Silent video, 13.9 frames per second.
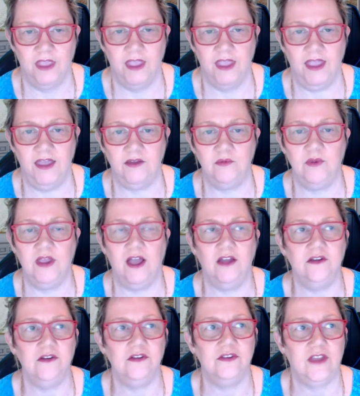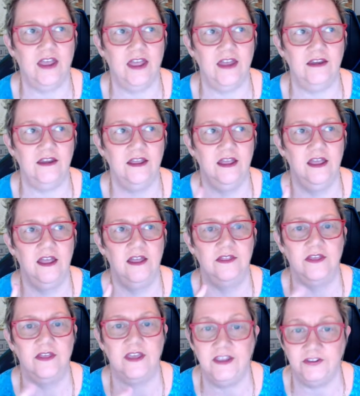and we understand
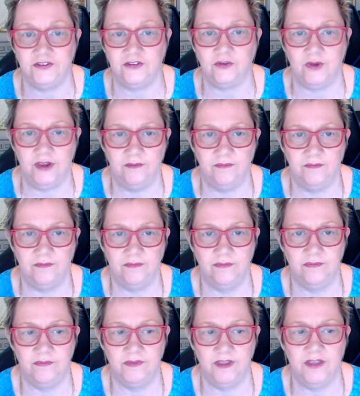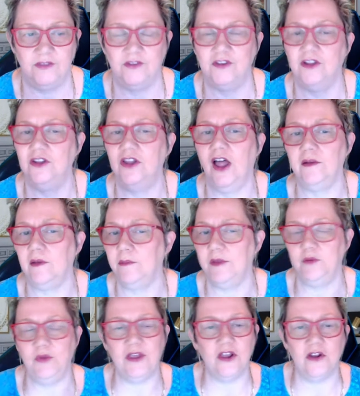the history. And there's a lot,
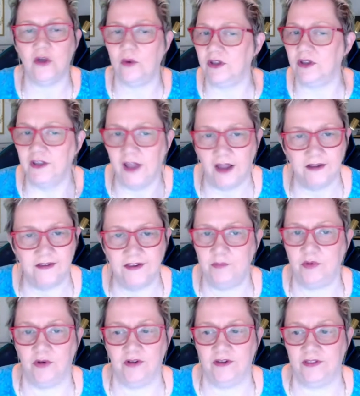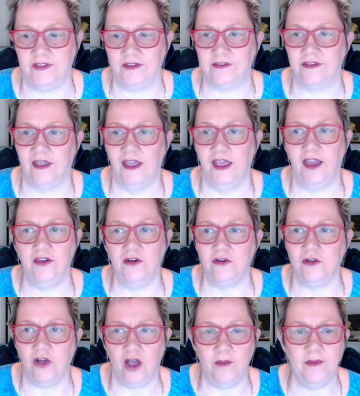we can go a lot deeper into this. And your
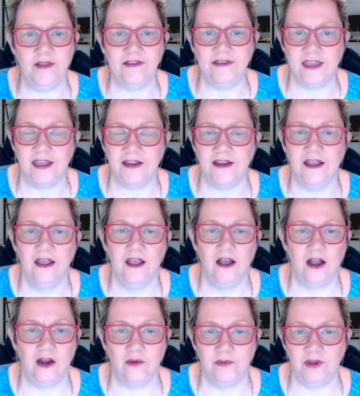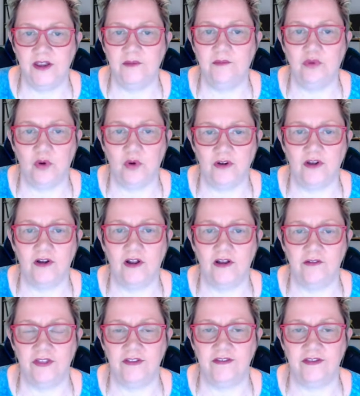comments, again, are really important in all
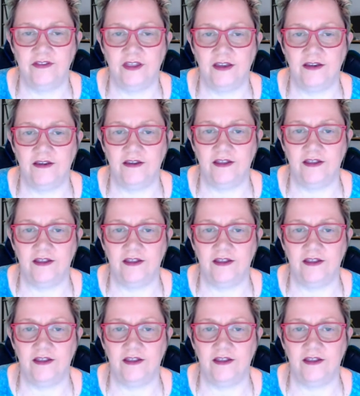of this, and